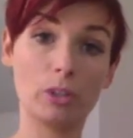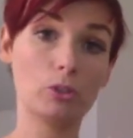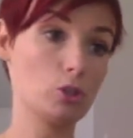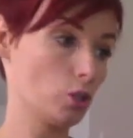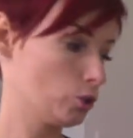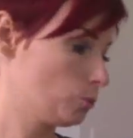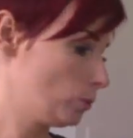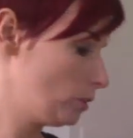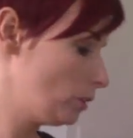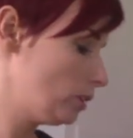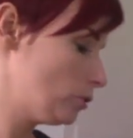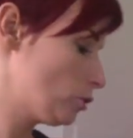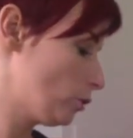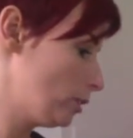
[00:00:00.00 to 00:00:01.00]
Josh would
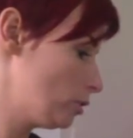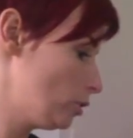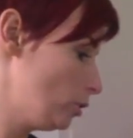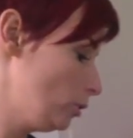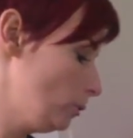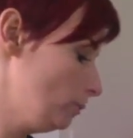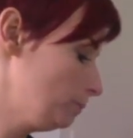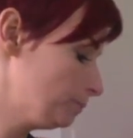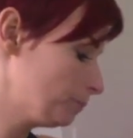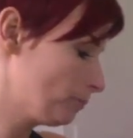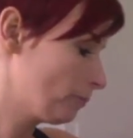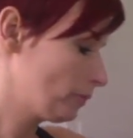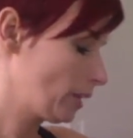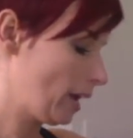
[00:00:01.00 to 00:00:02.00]
enjoy too.
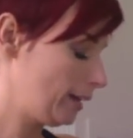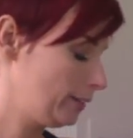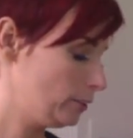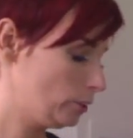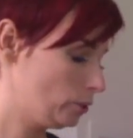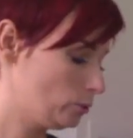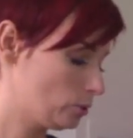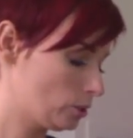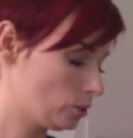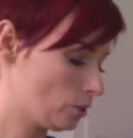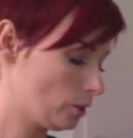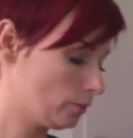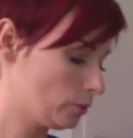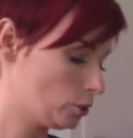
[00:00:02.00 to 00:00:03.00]
I use, the
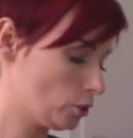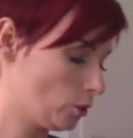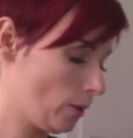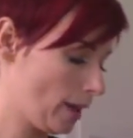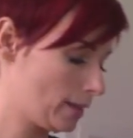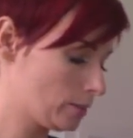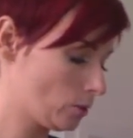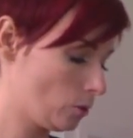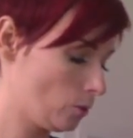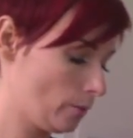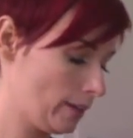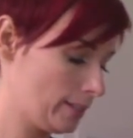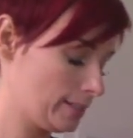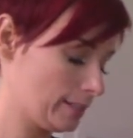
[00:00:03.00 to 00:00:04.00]
star of the show, as
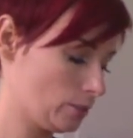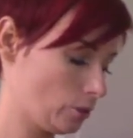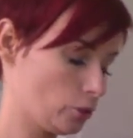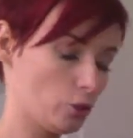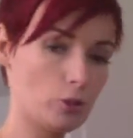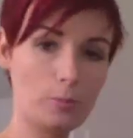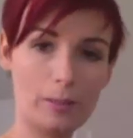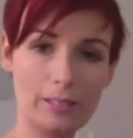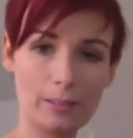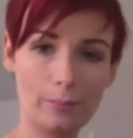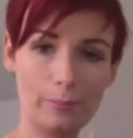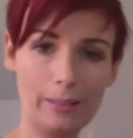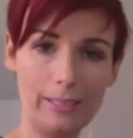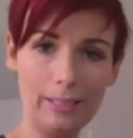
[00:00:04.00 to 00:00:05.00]
always, is our Juice Plus
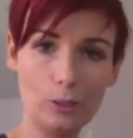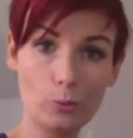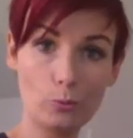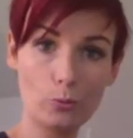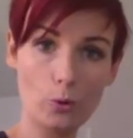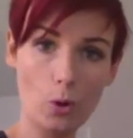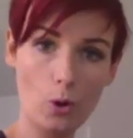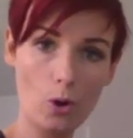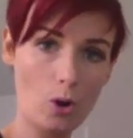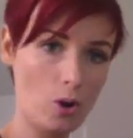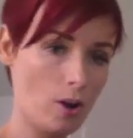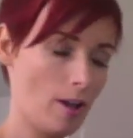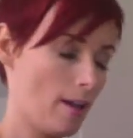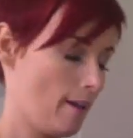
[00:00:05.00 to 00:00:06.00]
Complete Raw
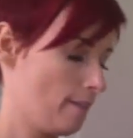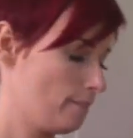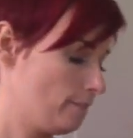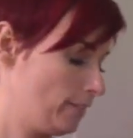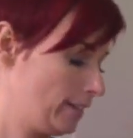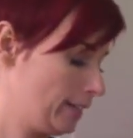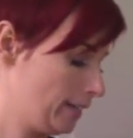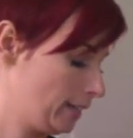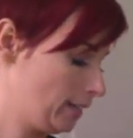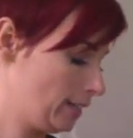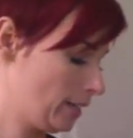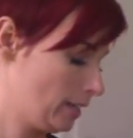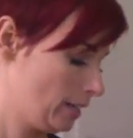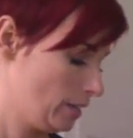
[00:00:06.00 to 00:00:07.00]

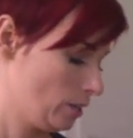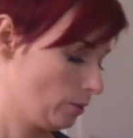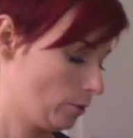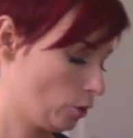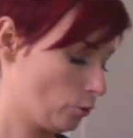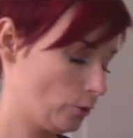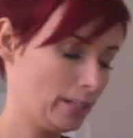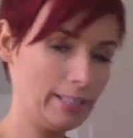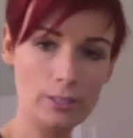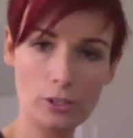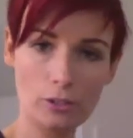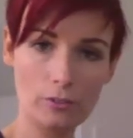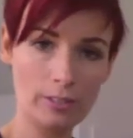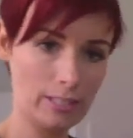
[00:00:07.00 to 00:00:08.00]
Vegan
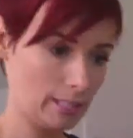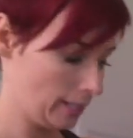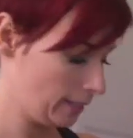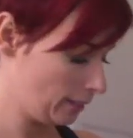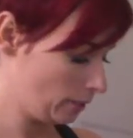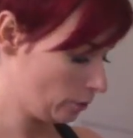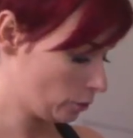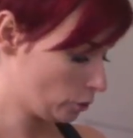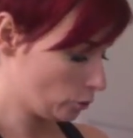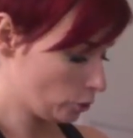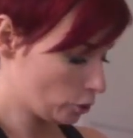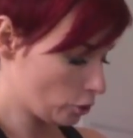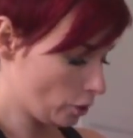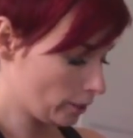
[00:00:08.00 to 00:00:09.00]
greens are in here. So you're
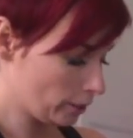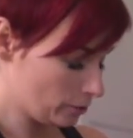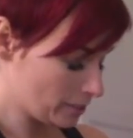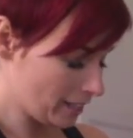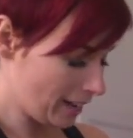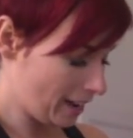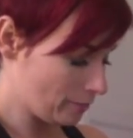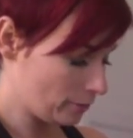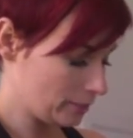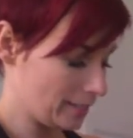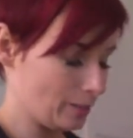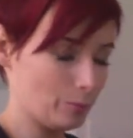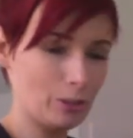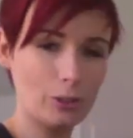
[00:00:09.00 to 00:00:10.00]
starting your day every
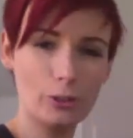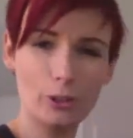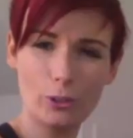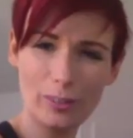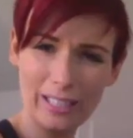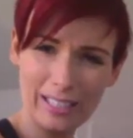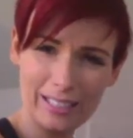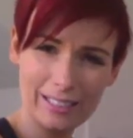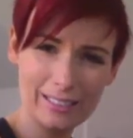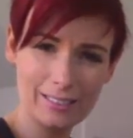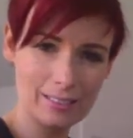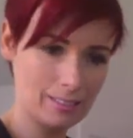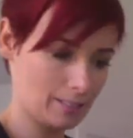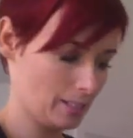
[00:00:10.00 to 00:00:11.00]
day with your
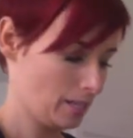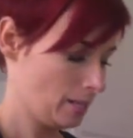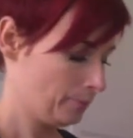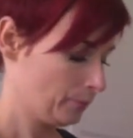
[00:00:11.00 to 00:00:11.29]
greens.